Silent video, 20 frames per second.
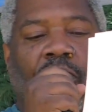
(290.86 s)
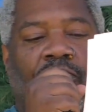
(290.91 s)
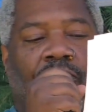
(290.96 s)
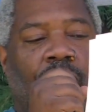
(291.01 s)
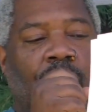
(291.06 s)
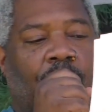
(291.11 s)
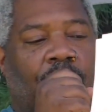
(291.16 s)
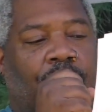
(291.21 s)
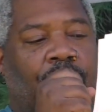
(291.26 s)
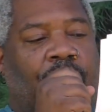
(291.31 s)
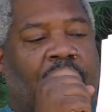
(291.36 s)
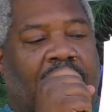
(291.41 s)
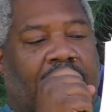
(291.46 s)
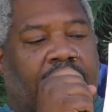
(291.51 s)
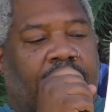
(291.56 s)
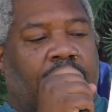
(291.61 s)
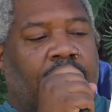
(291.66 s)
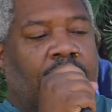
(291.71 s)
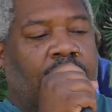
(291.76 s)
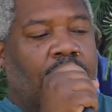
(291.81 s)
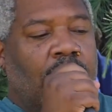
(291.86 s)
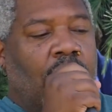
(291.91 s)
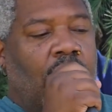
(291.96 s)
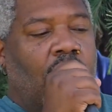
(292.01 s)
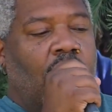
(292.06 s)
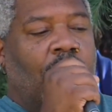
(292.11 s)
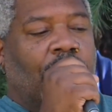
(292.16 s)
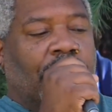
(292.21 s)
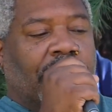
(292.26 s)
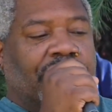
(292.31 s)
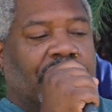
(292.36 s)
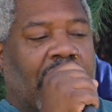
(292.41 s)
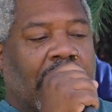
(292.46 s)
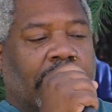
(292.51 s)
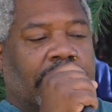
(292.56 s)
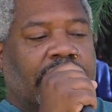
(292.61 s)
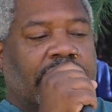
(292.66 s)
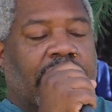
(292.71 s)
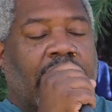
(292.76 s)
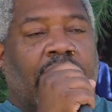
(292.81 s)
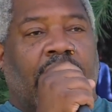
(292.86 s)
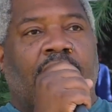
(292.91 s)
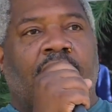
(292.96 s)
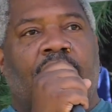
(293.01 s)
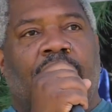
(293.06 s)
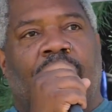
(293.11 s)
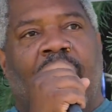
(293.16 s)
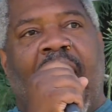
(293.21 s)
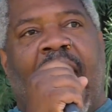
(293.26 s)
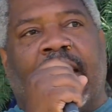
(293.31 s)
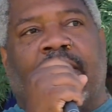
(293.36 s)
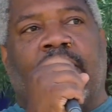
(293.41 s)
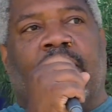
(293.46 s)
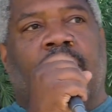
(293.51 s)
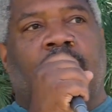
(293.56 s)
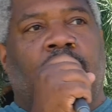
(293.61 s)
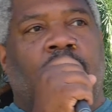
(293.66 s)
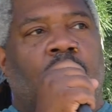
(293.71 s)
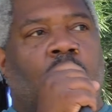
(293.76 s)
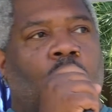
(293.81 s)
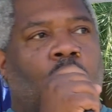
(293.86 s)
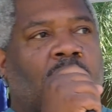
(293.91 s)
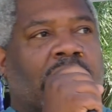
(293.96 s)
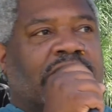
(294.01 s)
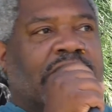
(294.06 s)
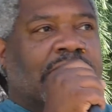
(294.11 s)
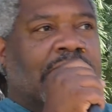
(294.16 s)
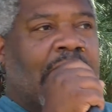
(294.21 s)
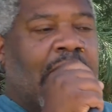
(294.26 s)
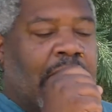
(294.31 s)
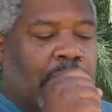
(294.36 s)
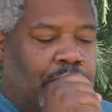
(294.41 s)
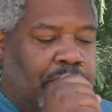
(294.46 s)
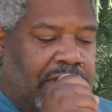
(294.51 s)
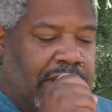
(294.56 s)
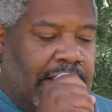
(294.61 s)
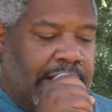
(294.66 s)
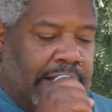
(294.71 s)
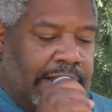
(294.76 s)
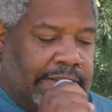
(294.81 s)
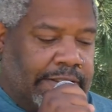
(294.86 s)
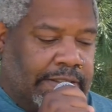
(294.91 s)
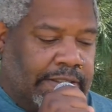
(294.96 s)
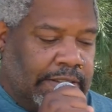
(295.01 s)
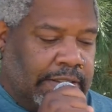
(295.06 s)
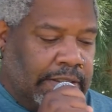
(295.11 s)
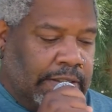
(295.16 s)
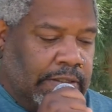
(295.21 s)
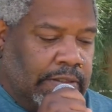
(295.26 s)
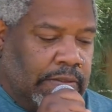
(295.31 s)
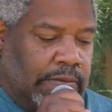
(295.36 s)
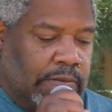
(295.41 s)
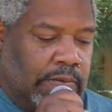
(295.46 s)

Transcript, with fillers: grew thick over Tulsa, that was not peace